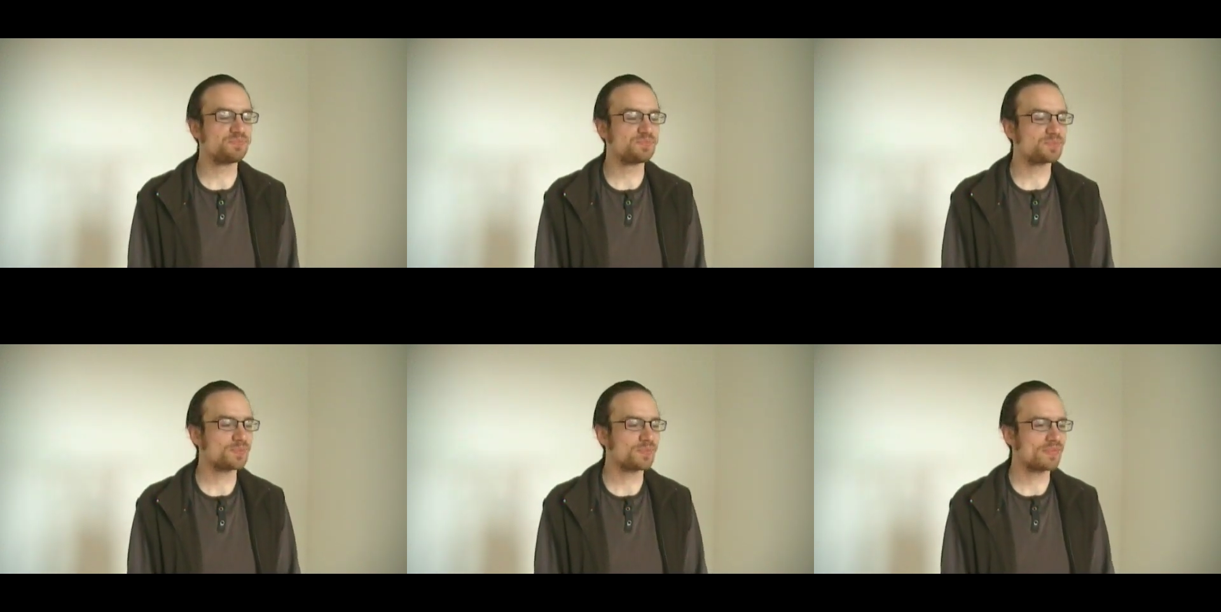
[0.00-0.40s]

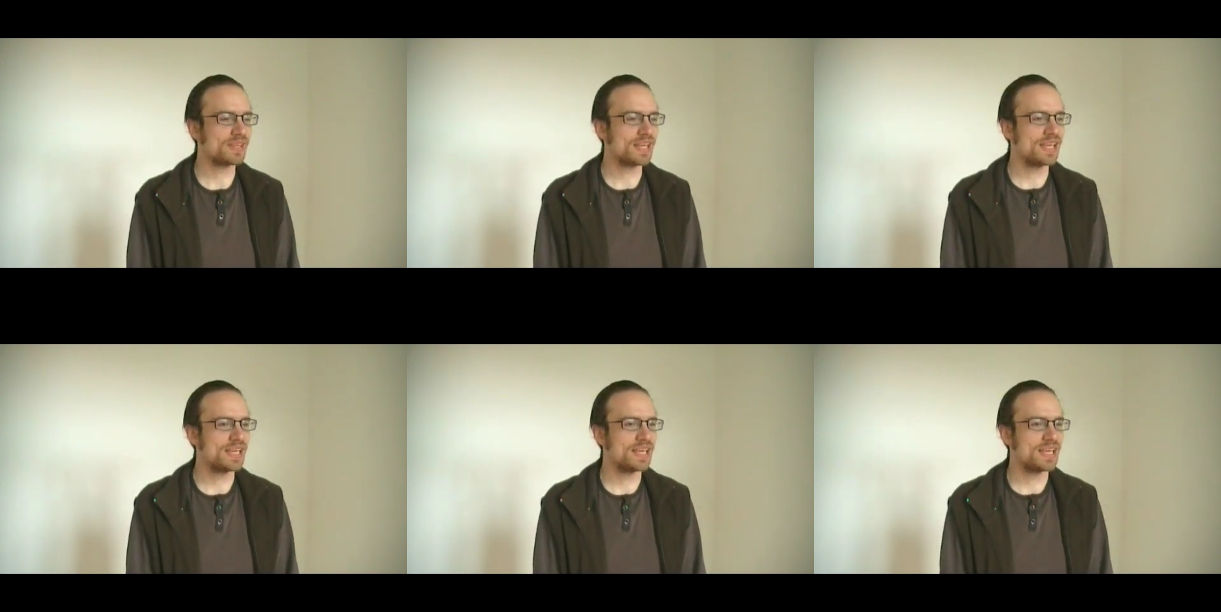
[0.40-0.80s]

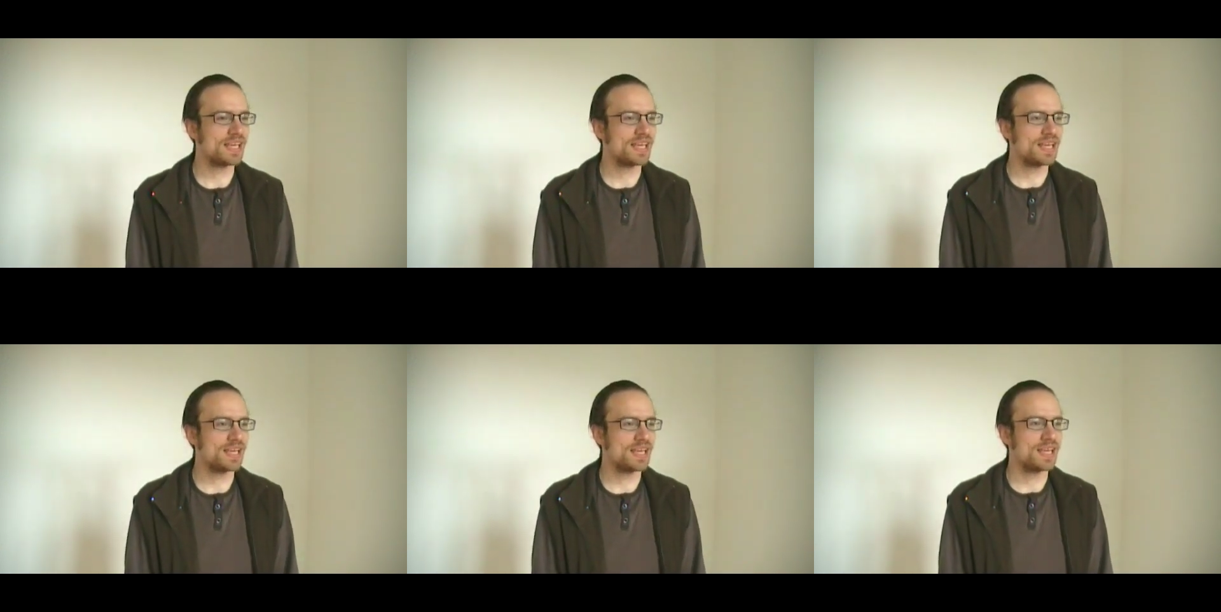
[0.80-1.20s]

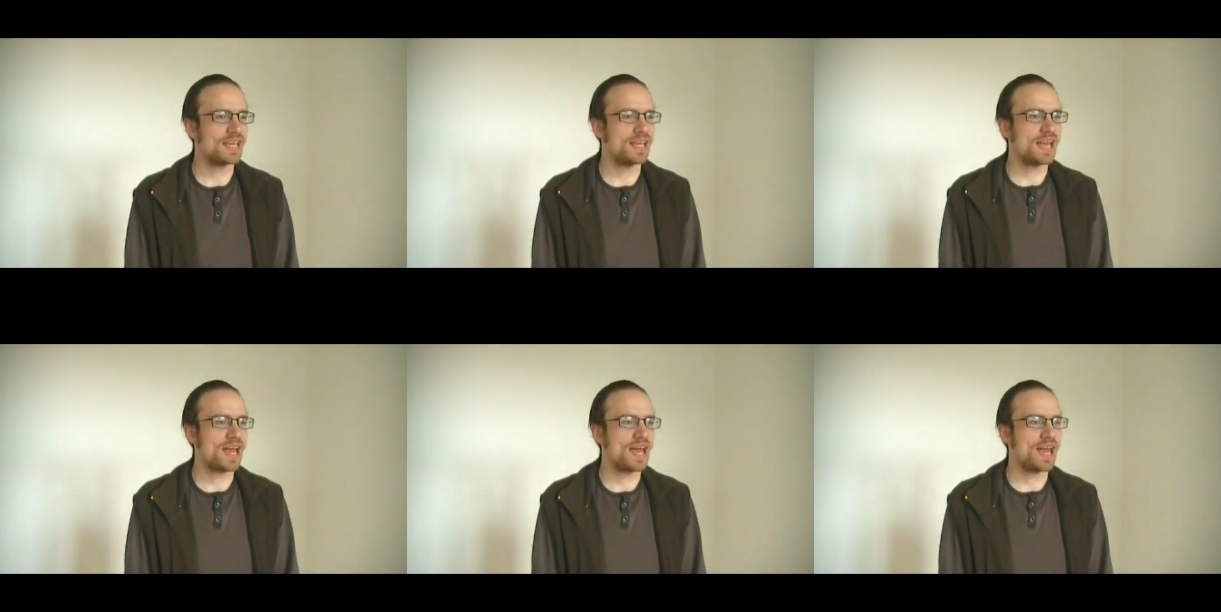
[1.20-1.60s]

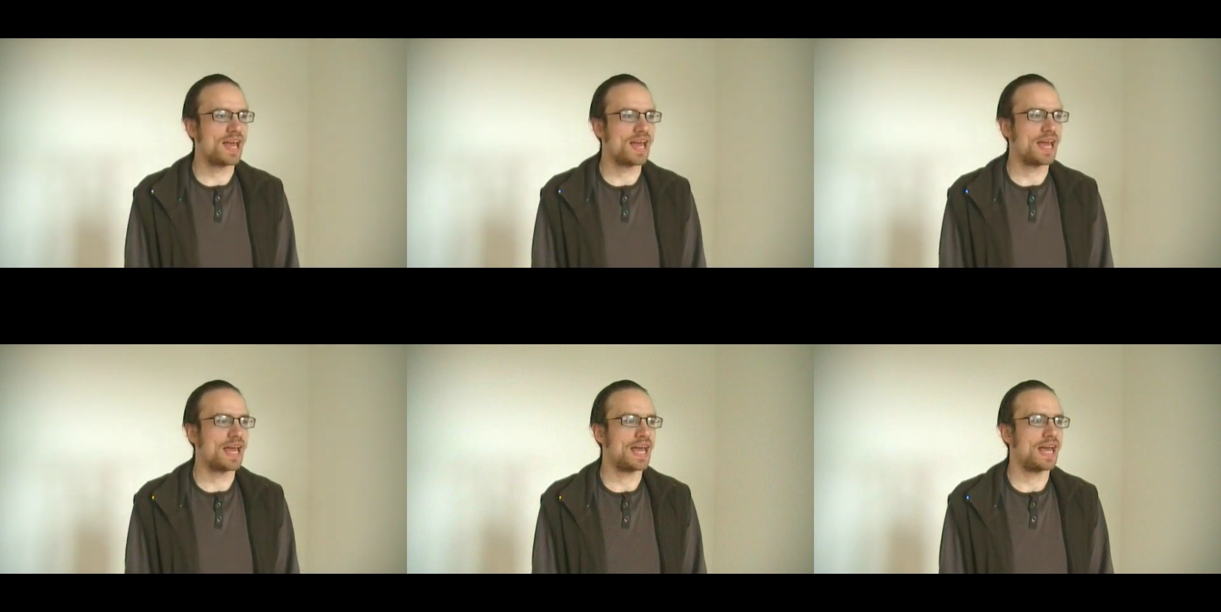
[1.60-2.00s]

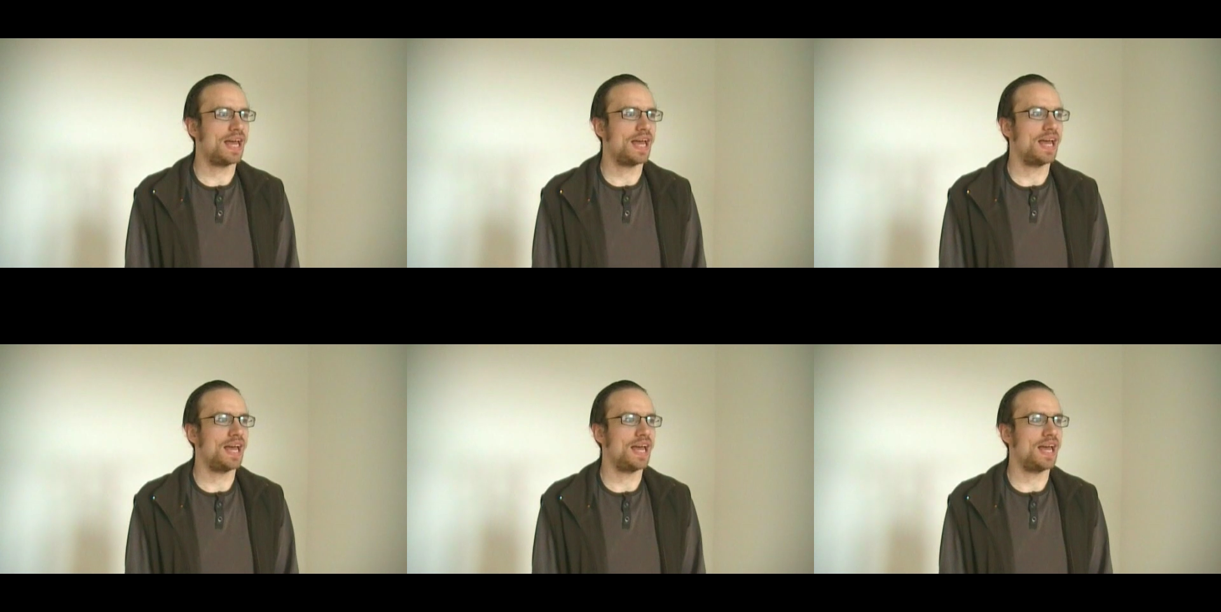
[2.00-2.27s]
[no speech]